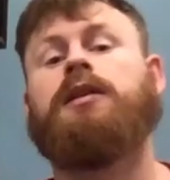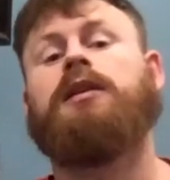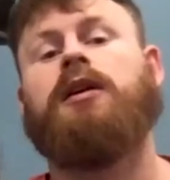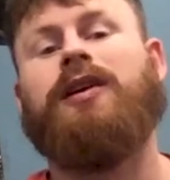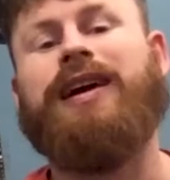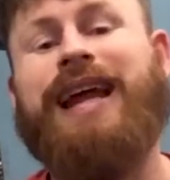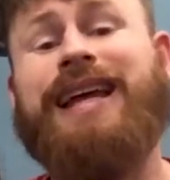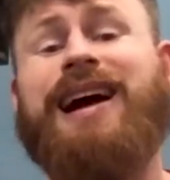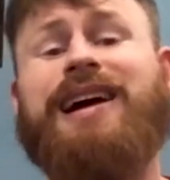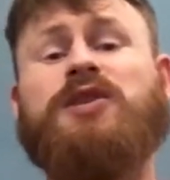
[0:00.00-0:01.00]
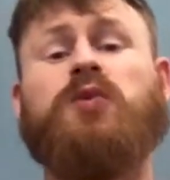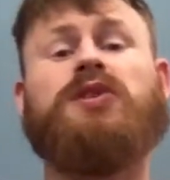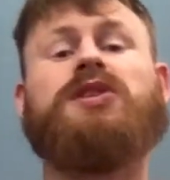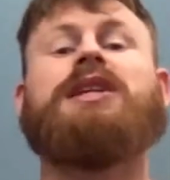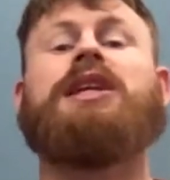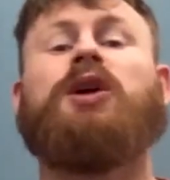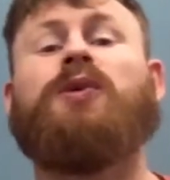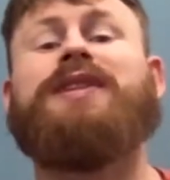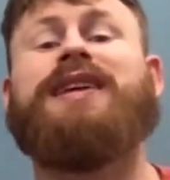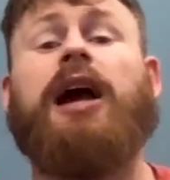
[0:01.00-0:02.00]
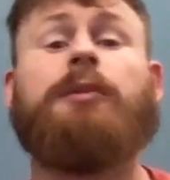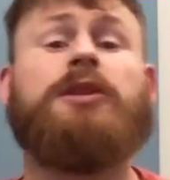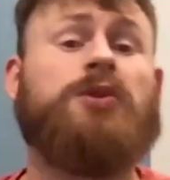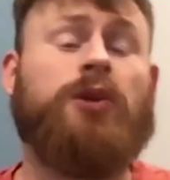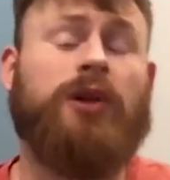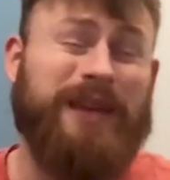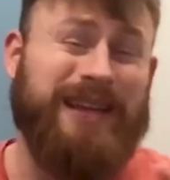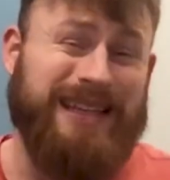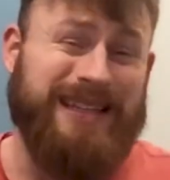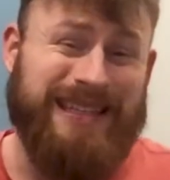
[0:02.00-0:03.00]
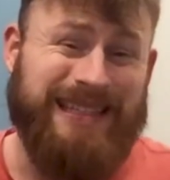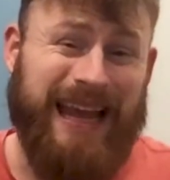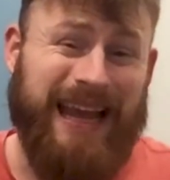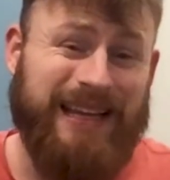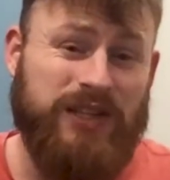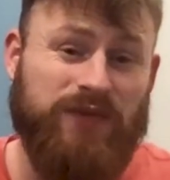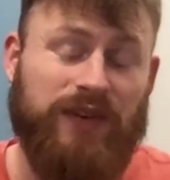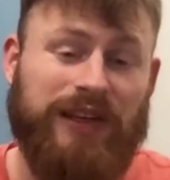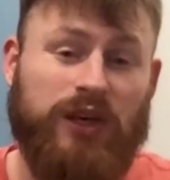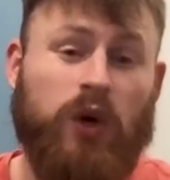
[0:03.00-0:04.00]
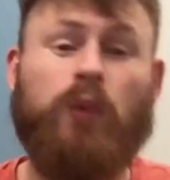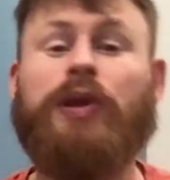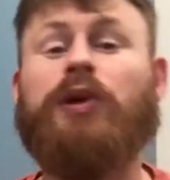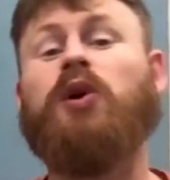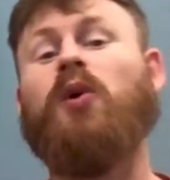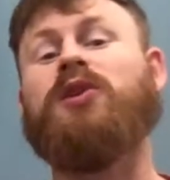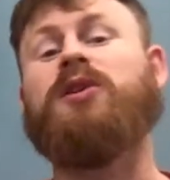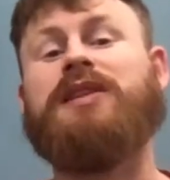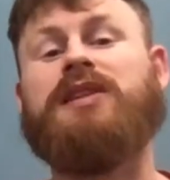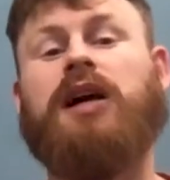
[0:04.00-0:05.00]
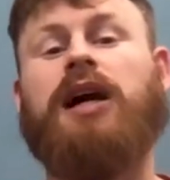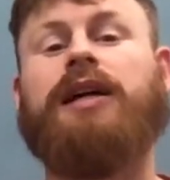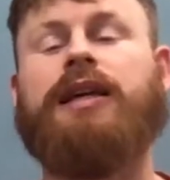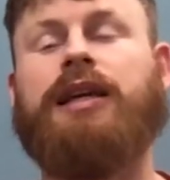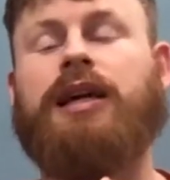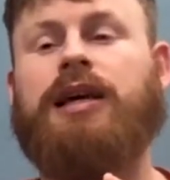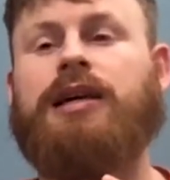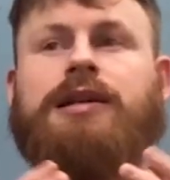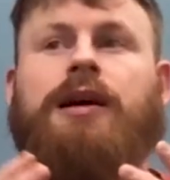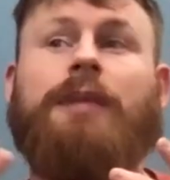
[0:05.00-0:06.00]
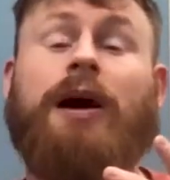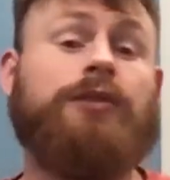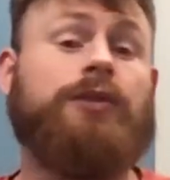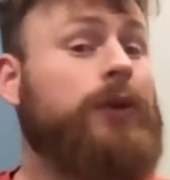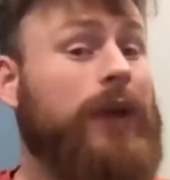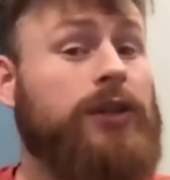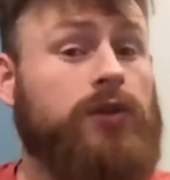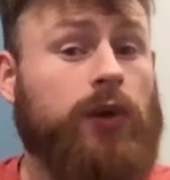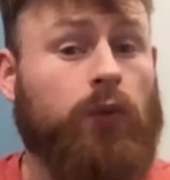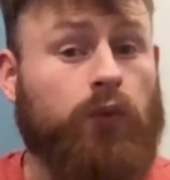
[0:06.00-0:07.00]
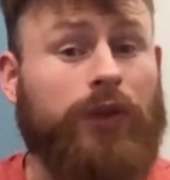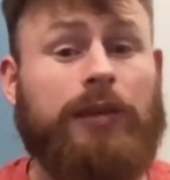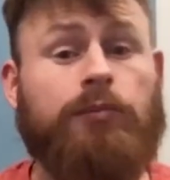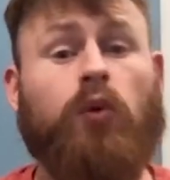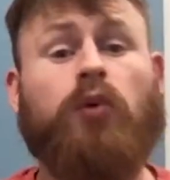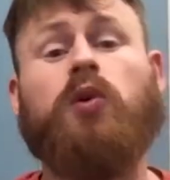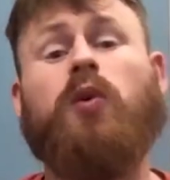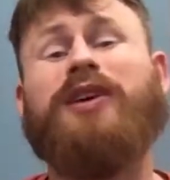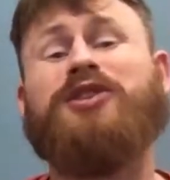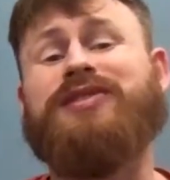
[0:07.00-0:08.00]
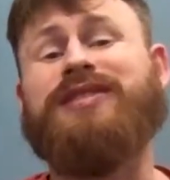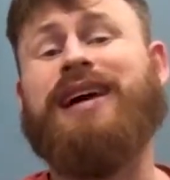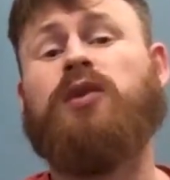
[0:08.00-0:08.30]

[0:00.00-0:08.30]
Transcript: All right, hey guys, Wilson here with Cabinet Startup, and in today's video, we are going to be talking about answering a really important question, and that